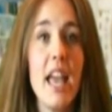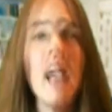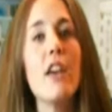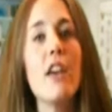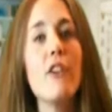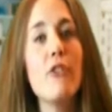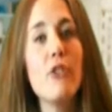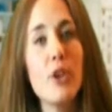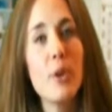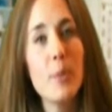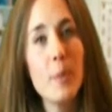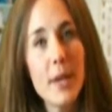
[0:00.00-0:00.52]

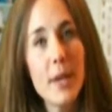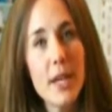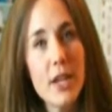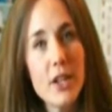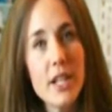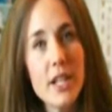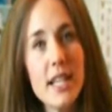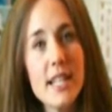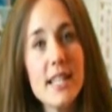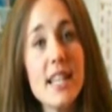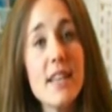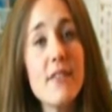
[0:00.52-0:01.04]
If your
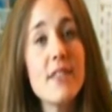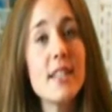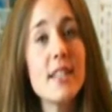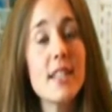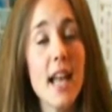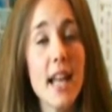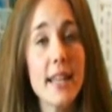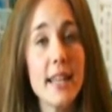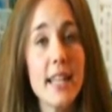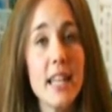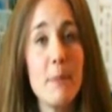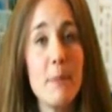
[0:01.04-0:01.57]
periods have
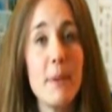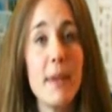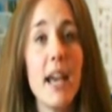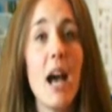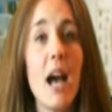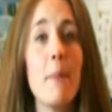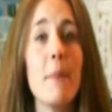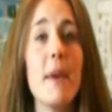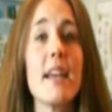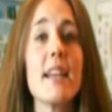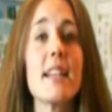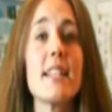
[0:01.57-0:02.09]
suddenly
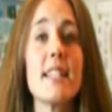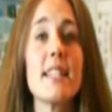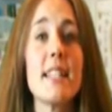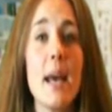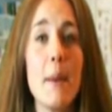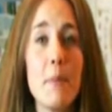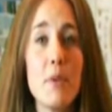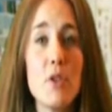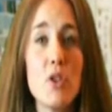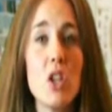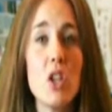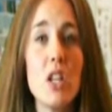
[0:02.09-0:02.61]
become
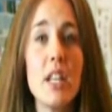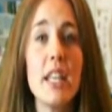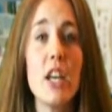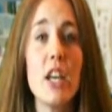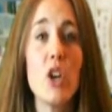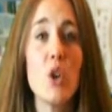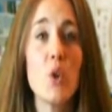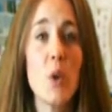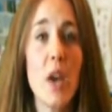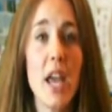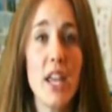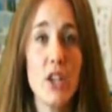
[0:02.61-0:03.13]
exceptionally
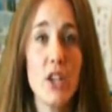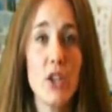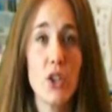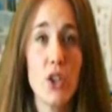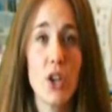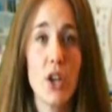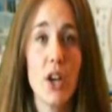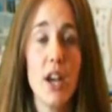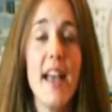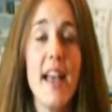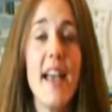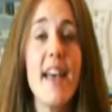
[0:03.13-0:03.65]

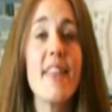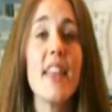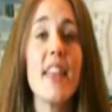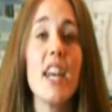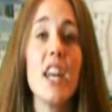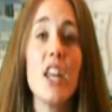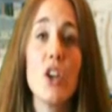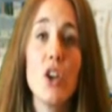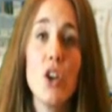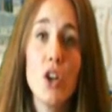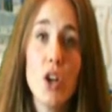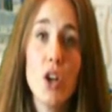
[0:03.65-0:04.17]
irregular, then
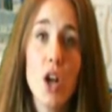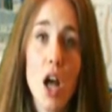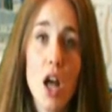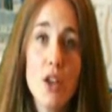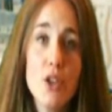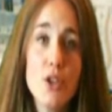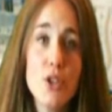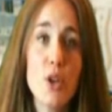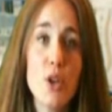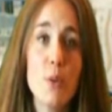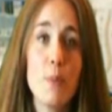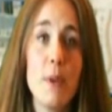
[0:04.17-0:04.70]
it could
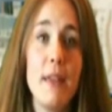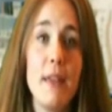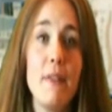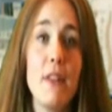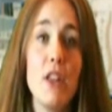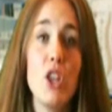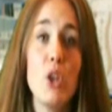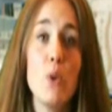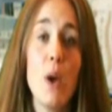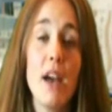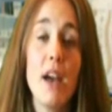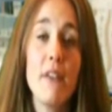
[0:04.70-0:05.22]
also mean
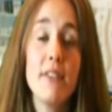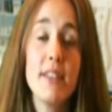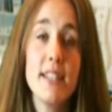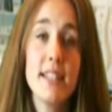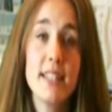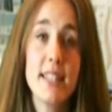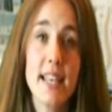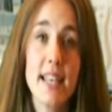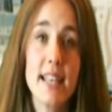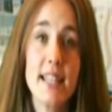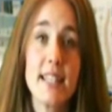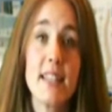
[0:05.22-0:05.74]
that you have a
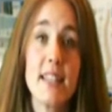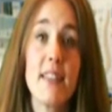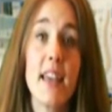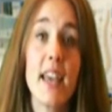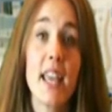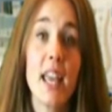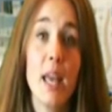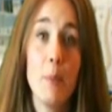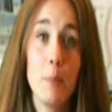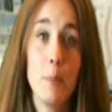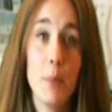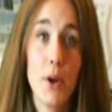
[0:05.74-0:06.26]
cyst
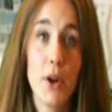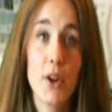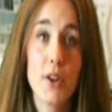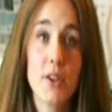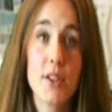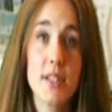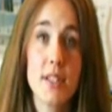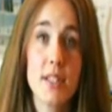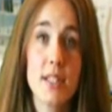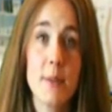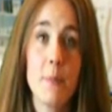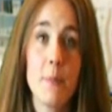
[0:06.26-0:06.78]
that can
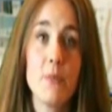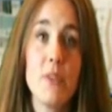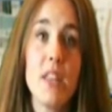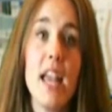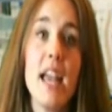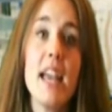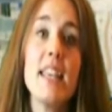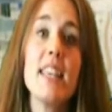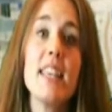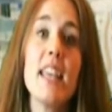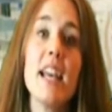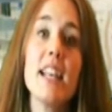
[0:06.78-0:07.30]
burst.
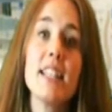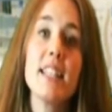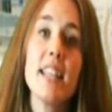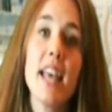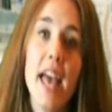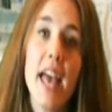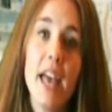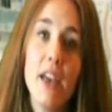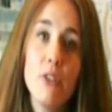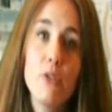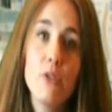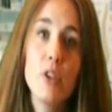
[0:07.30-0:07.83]
Yes,
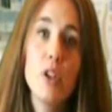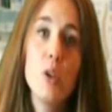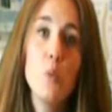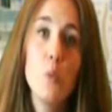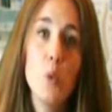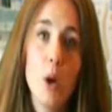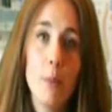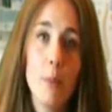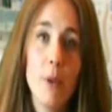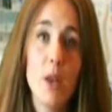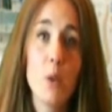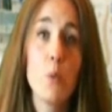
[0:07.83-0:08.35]
every
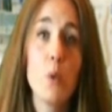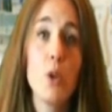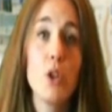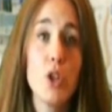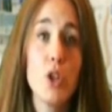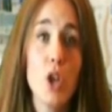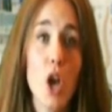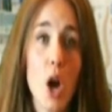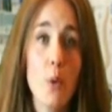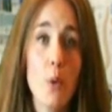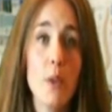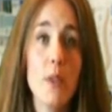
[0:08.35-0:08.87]
woman will
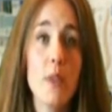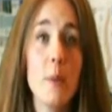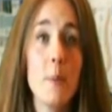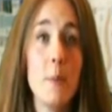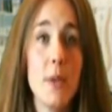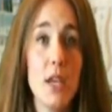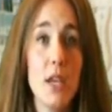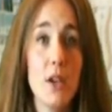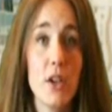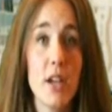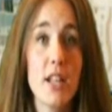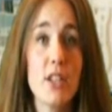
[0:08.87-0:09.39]
know that the
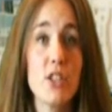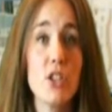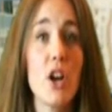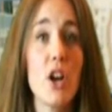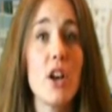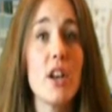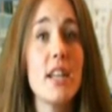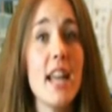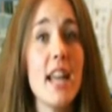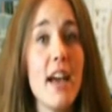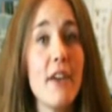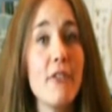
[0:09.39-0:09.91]
periods
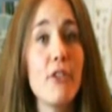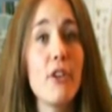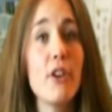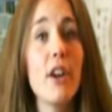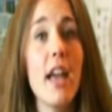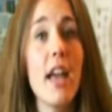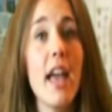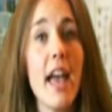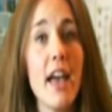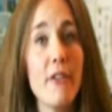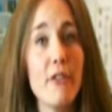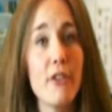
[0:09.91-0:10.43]
are never,
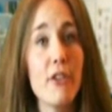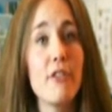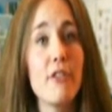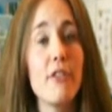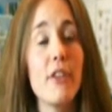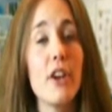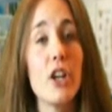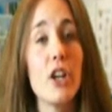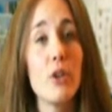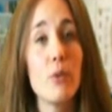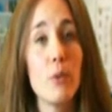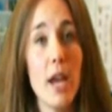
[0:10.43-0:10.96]
ever
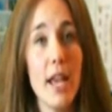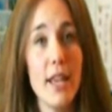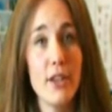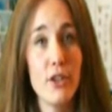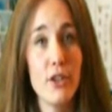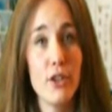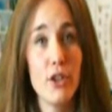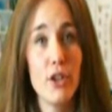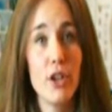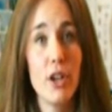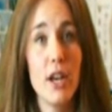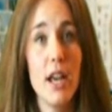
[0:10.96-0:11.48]
very
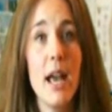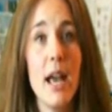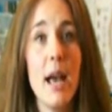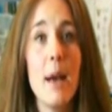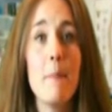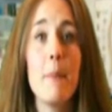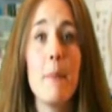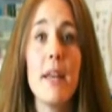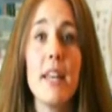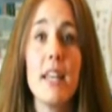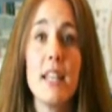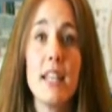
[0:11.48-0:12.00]
regular,
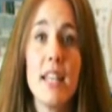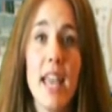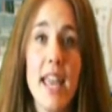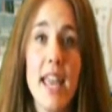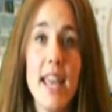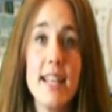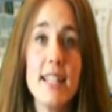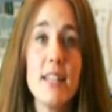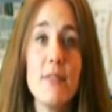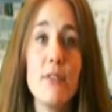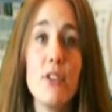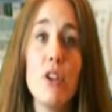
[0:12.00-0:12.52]
but in
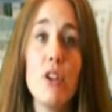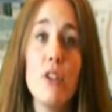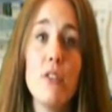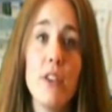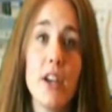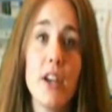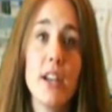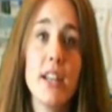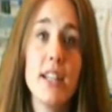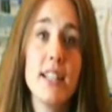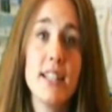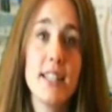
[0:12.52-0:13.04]
case of an
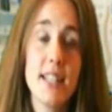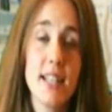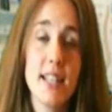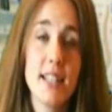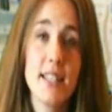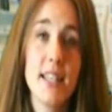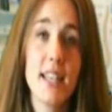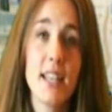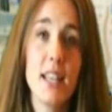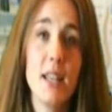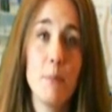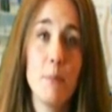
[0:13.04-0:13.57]
ovarian
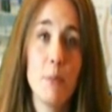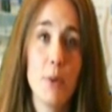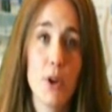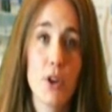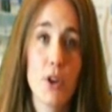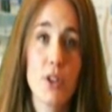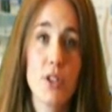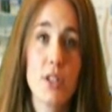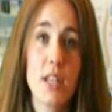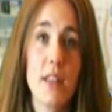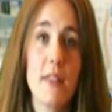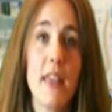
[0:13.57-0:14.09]
cyst that can
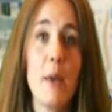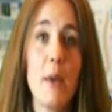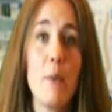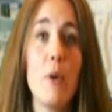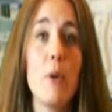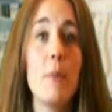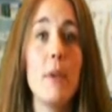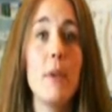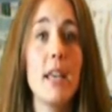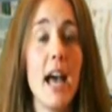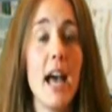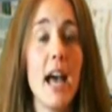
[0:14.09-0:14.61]
burst, they will
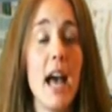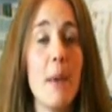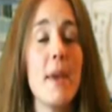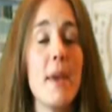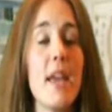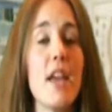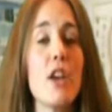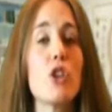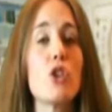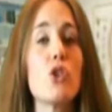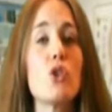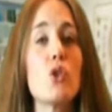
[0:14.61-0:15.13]
become
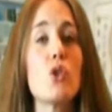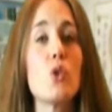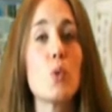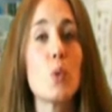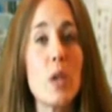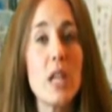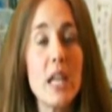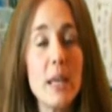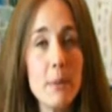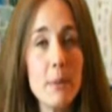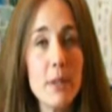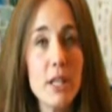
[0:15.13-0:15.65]

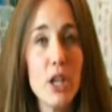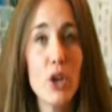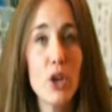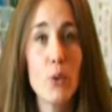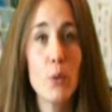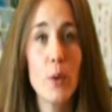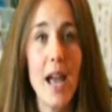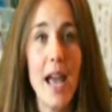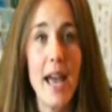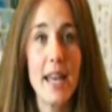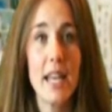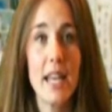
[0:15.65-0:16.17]
extremely
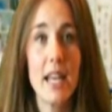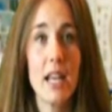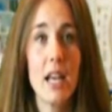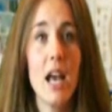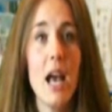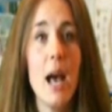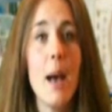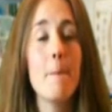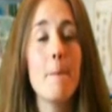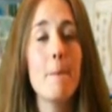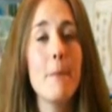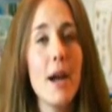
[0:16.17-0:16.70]
erratic,
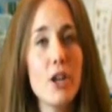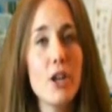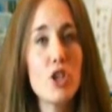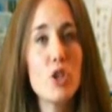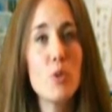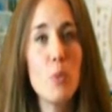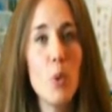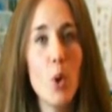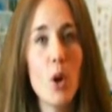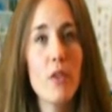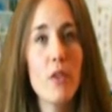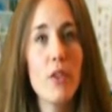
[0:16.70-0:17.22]
much
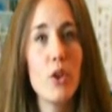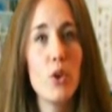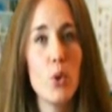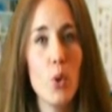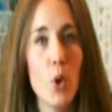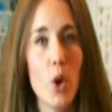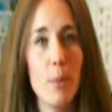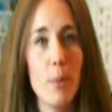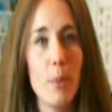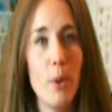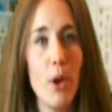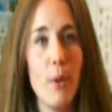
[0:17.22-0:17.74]
more than
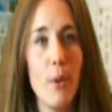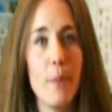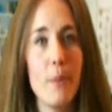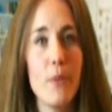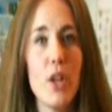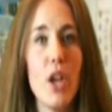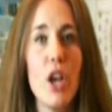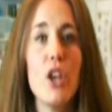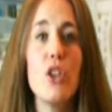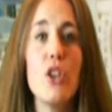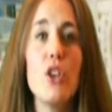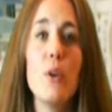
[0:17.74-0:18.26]
normal.
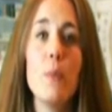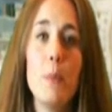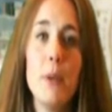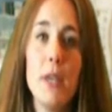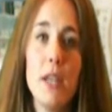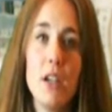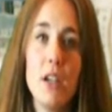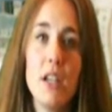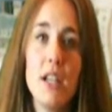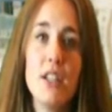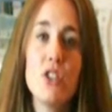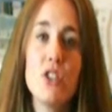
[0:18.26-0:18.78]
Your
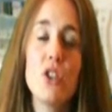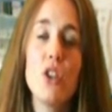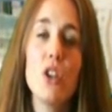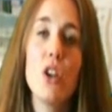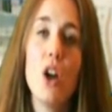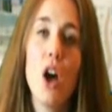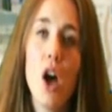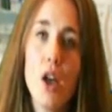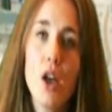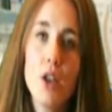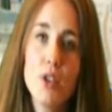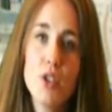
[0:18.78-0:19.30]
periods could
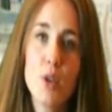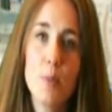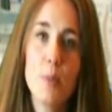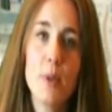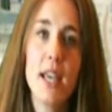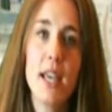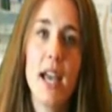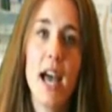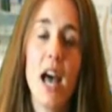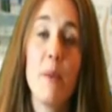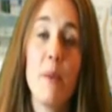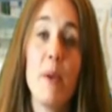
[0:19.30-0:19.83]
also
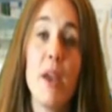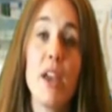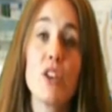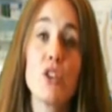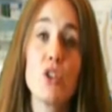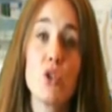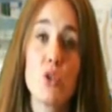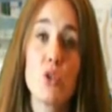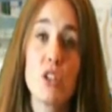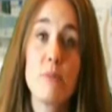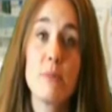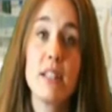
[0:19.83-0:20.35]
become
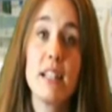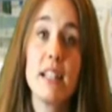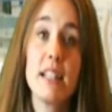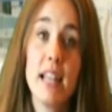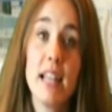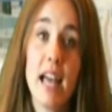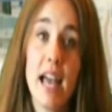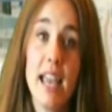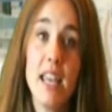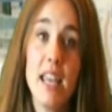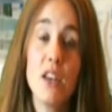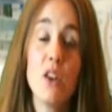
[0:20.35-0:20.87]
extremely
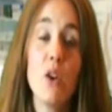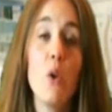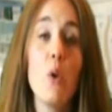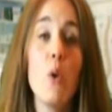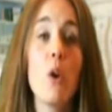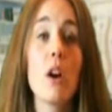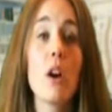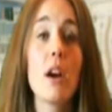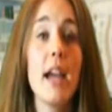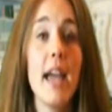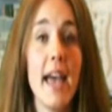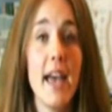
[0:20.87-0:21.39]
light
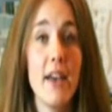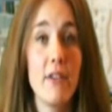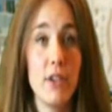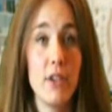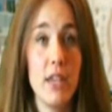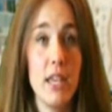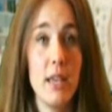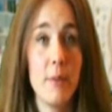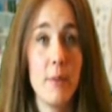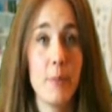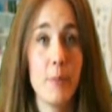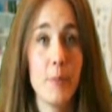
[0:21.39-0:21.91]
or
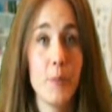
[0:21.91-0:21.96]
heavy.